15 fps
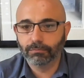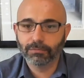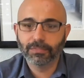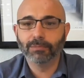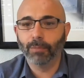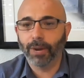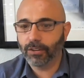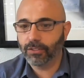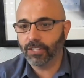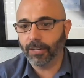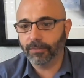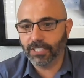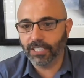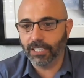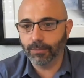
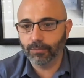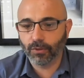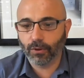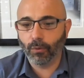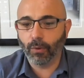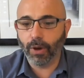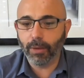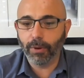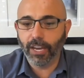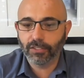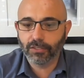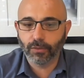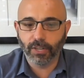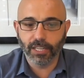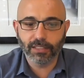Microsoft Teams or
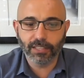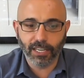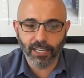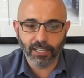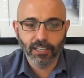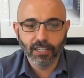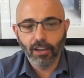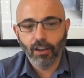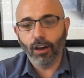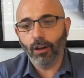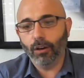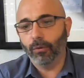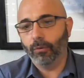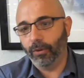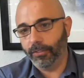WebEx, right? That,
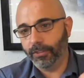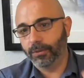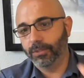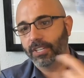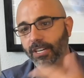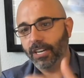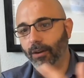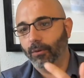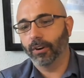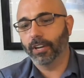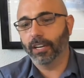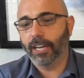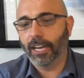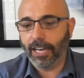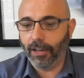oh, well, there was a
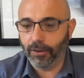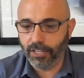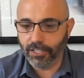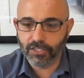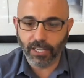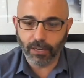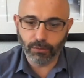network outage that